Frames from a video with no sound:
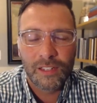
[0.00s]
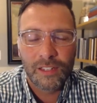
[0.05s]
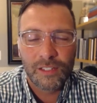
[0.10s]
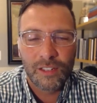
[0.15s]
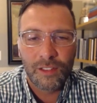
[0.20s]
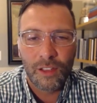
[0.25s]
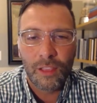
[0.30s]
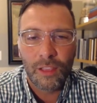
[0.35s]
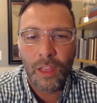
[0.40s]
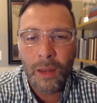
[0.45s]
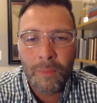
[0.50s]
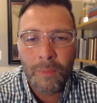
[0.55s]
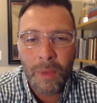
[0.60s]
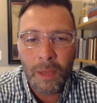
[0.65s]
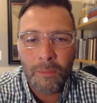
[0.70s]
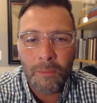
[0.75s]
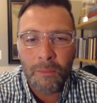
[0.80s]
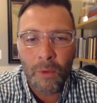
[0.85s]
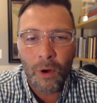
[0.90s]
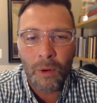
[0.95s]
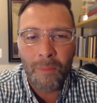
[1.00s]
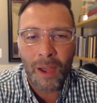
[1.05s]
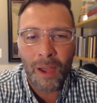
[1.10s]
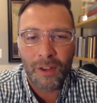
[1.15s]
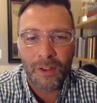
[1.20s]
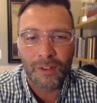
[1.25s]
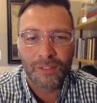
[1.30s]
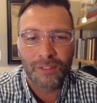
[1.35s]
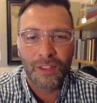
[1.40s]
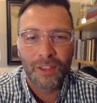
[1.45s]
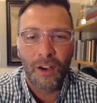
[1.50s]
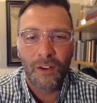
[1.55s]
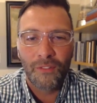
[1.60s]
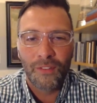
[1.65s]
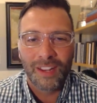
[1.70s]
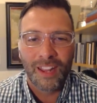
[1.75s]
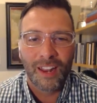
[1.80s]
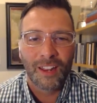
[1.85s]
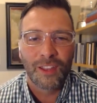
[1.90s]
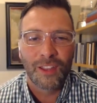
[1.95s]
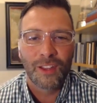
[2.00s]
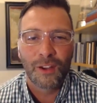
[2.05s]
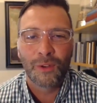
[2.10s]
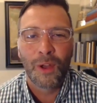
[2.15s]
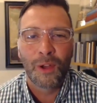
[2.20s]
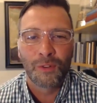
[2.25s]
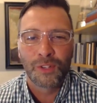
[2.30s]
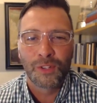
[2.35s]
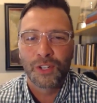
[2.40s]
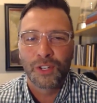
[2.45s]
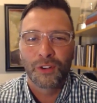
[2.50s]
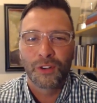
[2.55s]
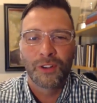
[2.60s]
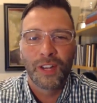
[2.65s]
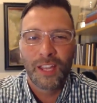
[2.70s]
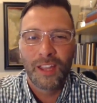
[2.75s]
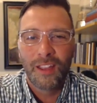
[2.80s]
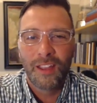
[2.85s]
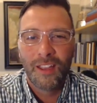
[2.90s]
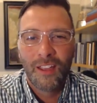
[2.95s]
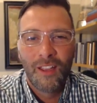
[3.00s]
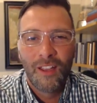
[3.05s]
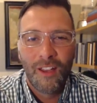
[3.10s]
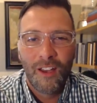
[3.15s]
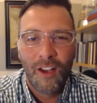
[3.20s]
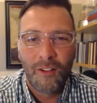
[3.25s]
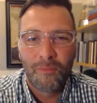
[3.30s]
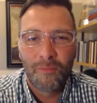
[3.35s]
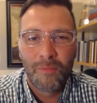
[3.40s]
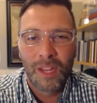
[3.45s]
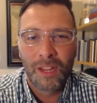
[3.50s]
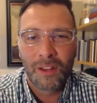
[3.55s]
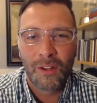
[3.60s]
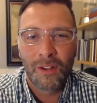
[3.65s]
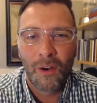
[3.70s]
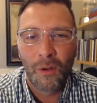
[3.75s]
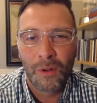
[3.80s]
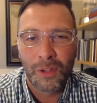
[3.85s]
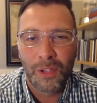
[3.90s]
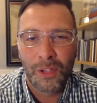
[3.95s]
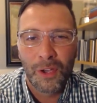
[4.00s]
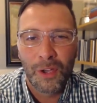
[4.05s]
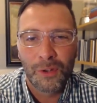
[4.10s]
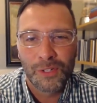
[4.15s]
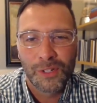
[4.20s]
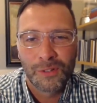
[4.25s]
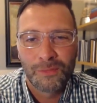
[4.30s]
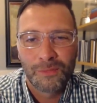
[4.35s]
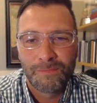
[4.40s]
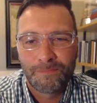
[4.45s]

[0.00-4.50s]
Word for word: just a little bit more about yourself and kind of your own journey of being called to coach.